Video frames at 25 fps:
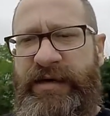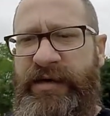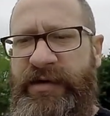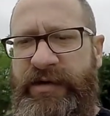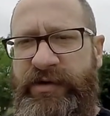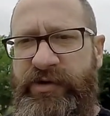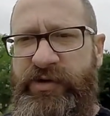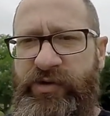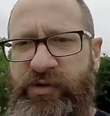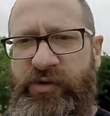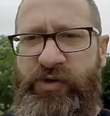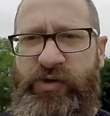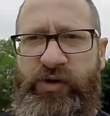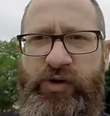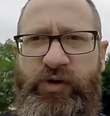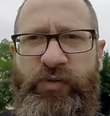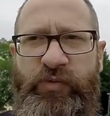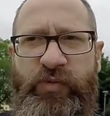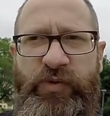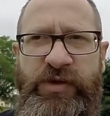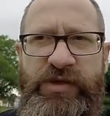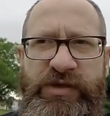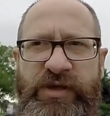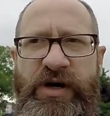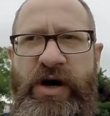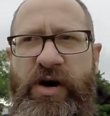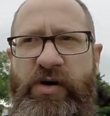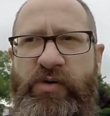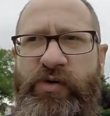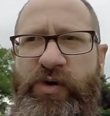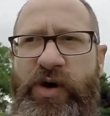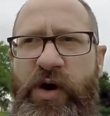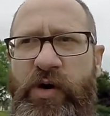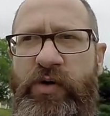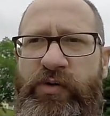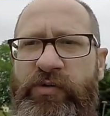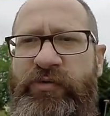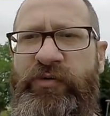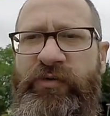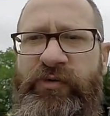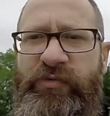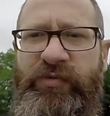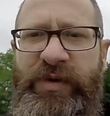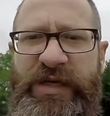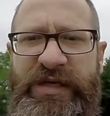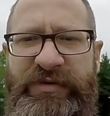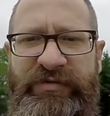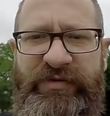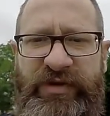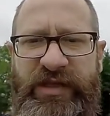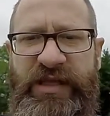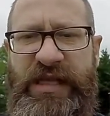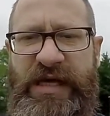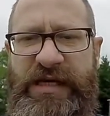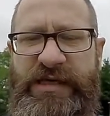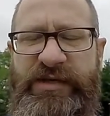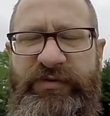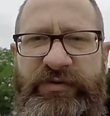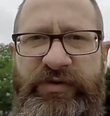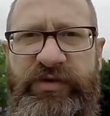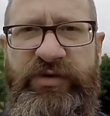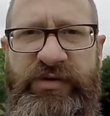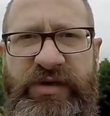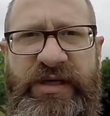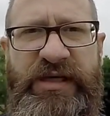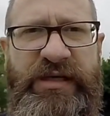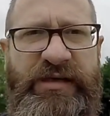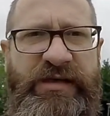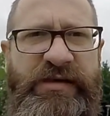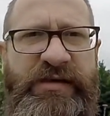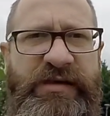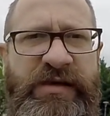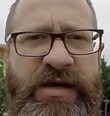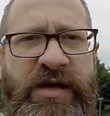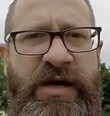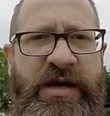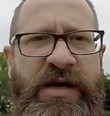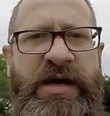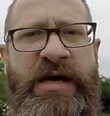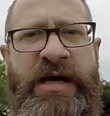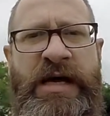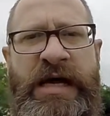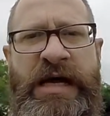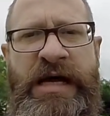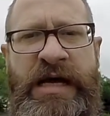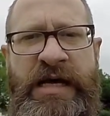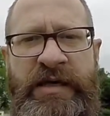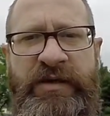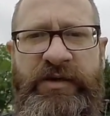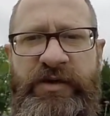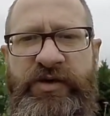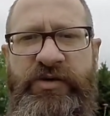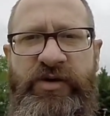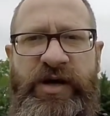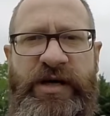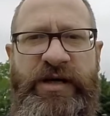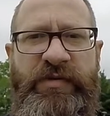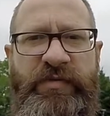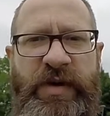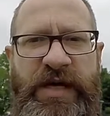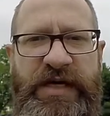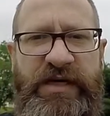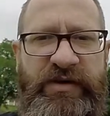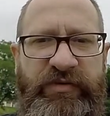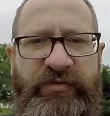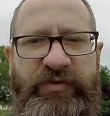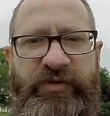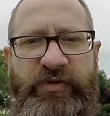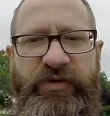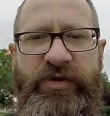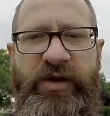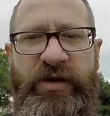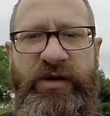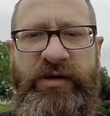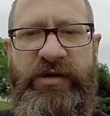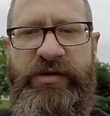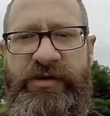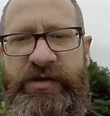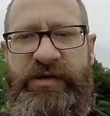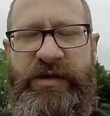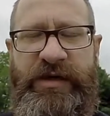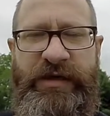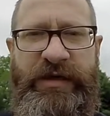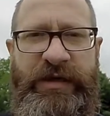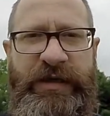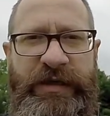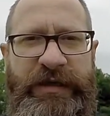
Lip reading: YouTube was the whole goal for me for the last few years, to try to make a few dollars.